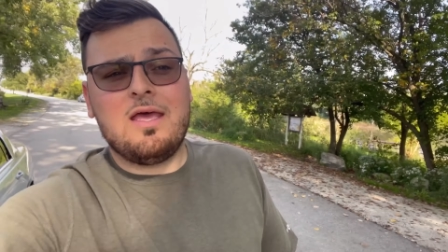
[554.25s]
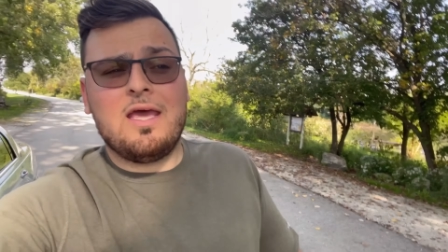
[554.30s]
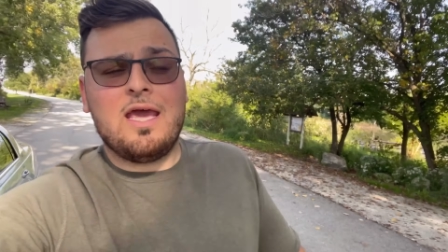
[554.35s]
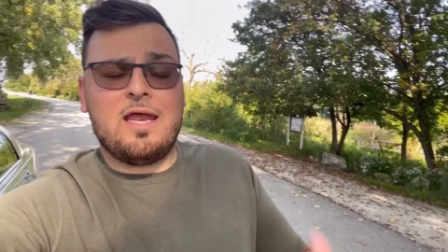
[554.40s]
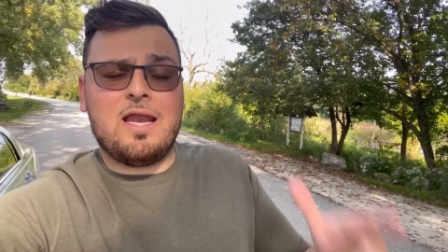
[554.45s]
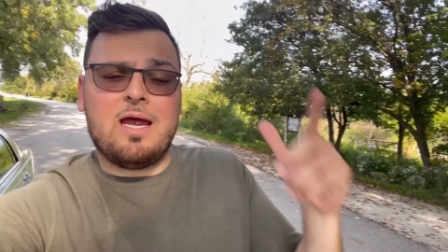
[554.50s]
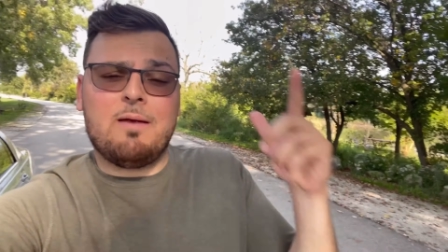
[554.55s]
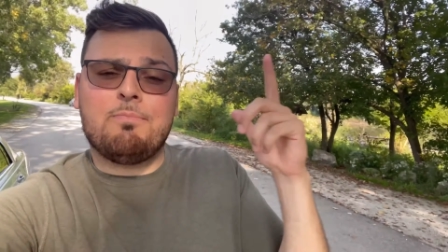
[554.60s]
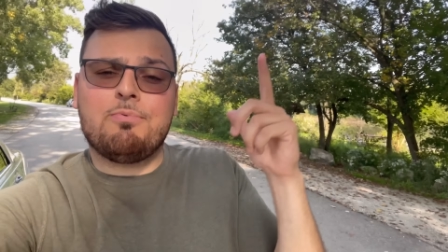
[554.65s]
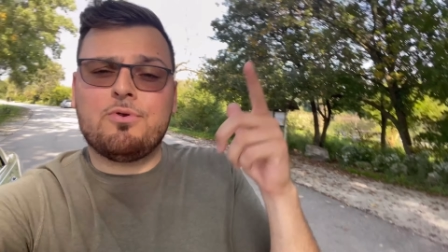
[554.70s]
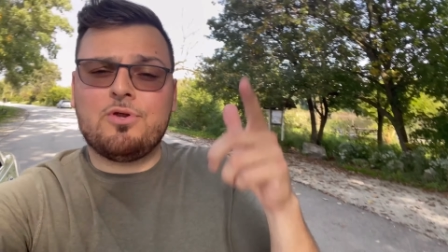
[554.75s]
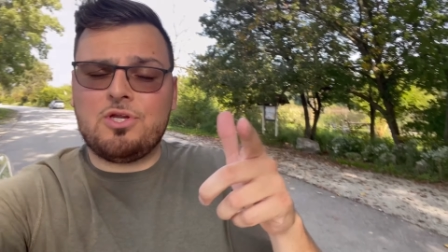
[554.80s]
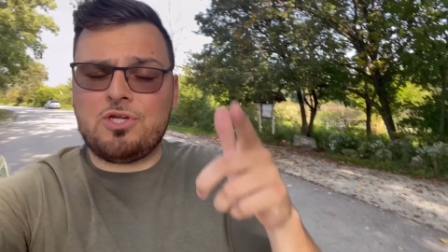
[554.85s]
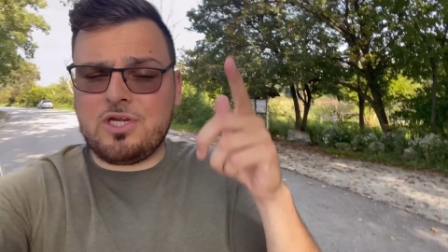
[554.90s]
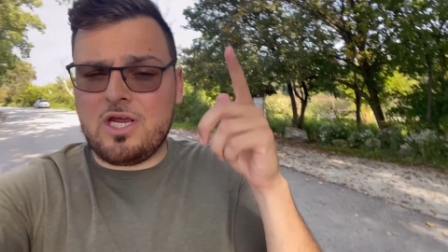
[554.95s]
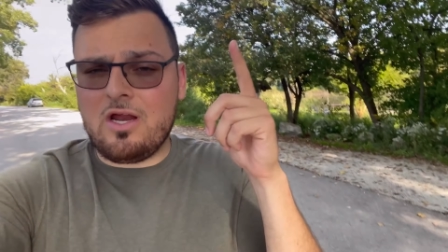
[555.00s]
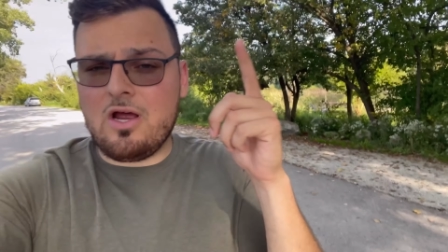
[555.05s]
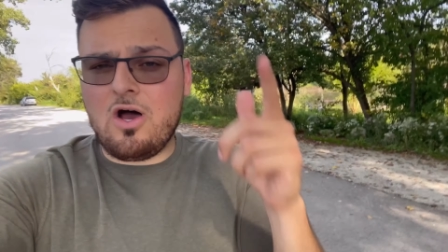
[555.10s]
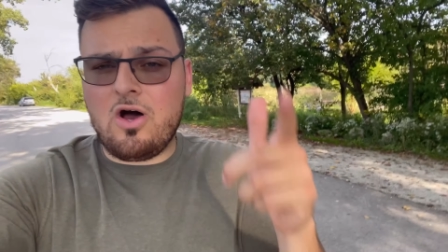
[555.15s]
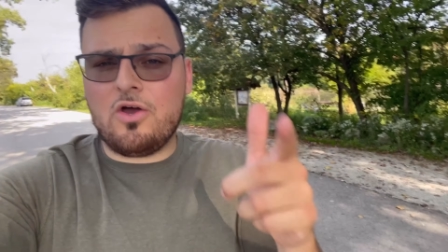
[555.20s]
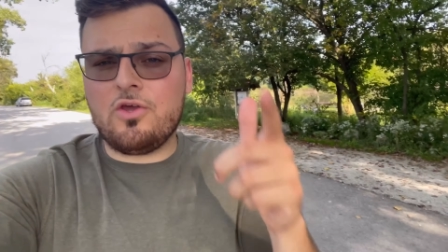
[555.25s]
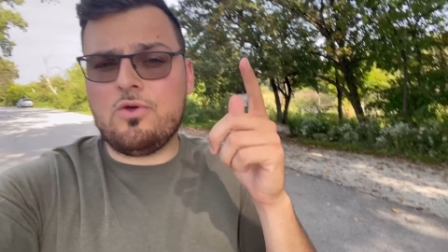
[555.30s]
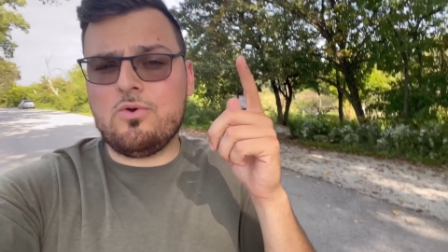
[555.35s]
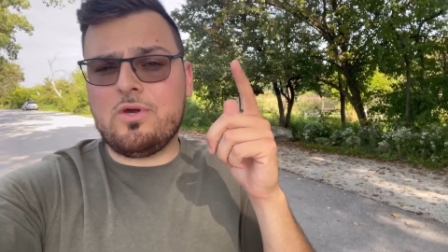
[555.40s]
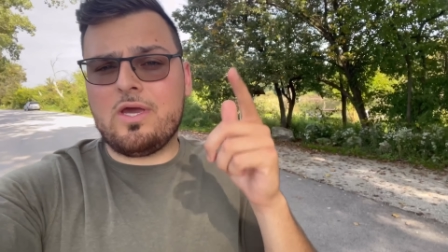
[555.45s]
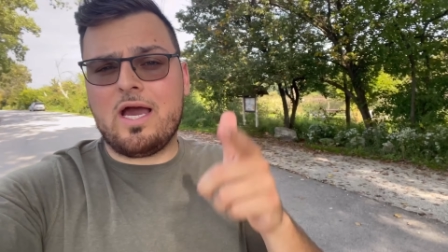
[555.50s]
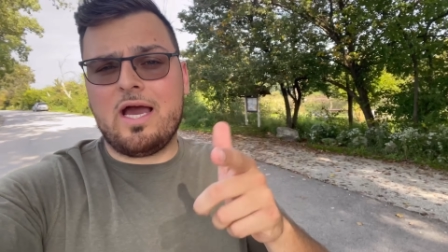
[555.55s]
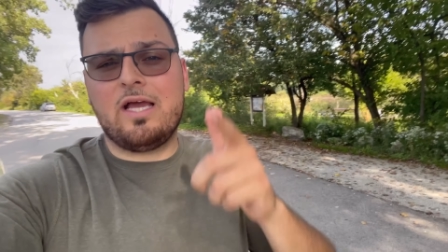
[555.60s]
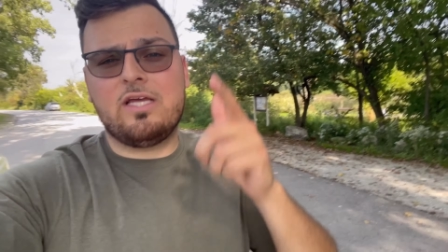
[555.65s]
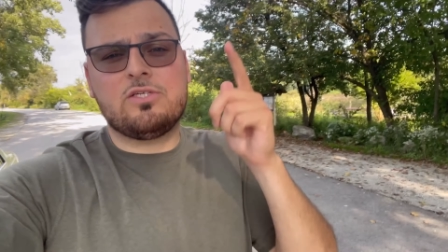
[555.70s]
and I appreciate all you
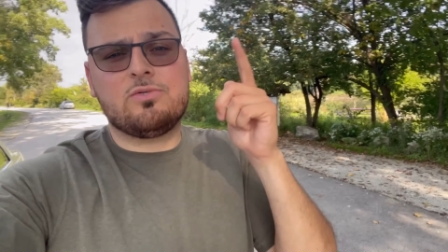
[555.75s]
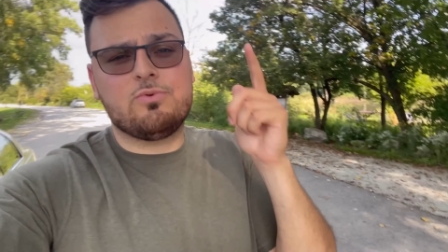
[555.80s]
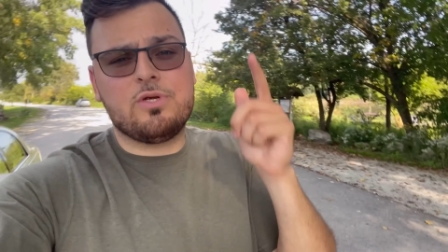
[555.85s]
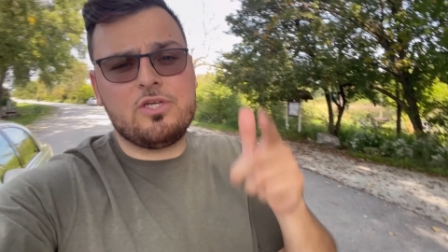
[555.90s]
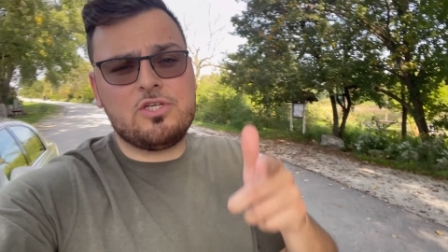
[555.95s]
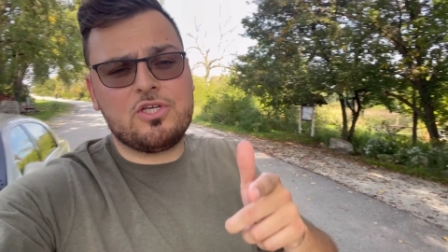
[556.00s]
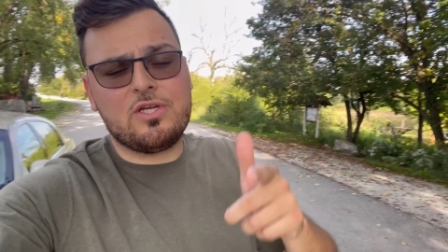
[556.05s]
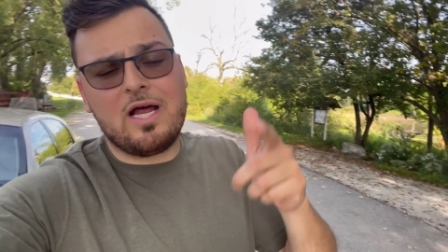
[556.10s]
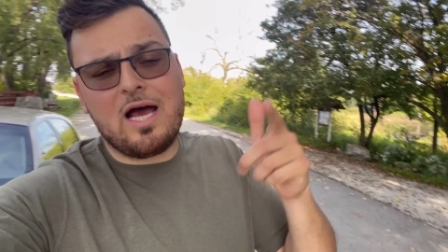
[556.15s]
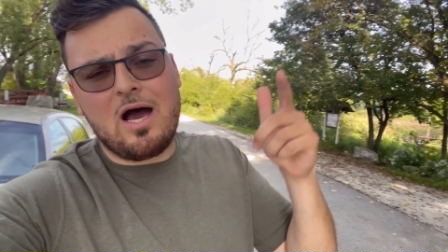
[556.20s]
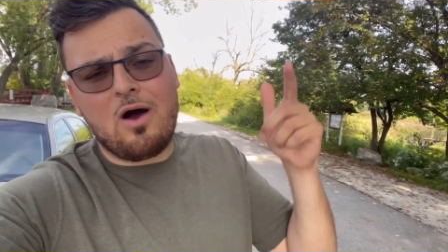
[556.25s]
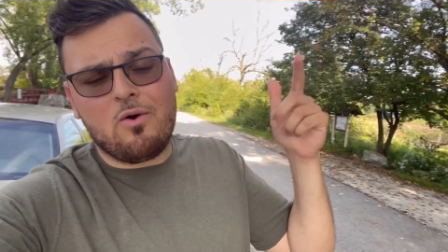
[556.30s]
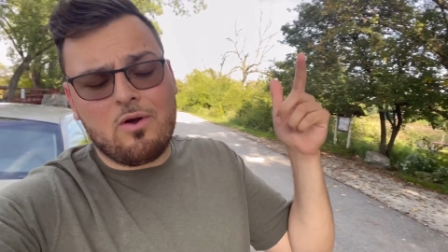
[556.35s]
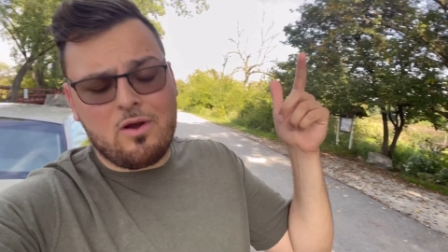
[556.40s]
guys reaching out.